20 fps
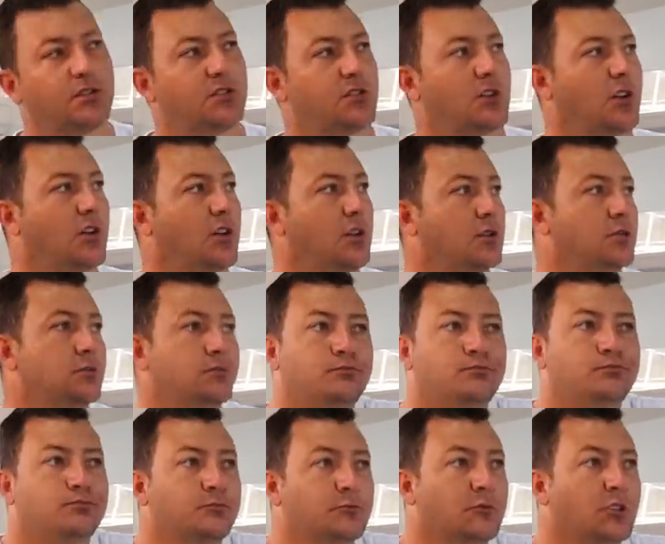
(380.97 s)
so
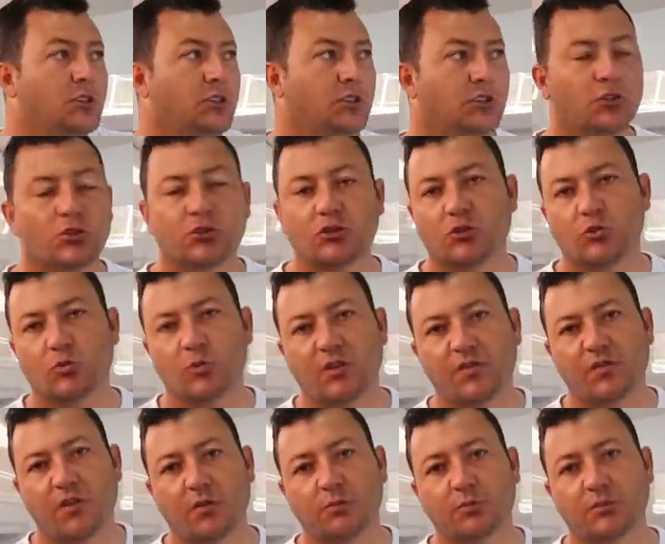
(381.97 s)
using
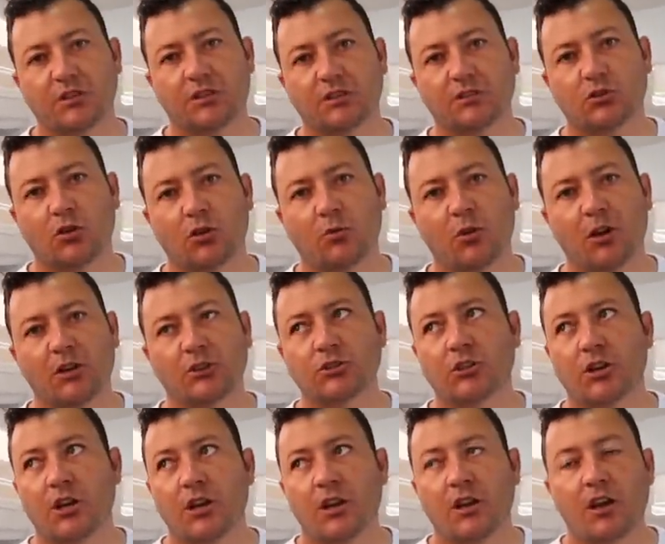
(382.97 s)
25% is not much.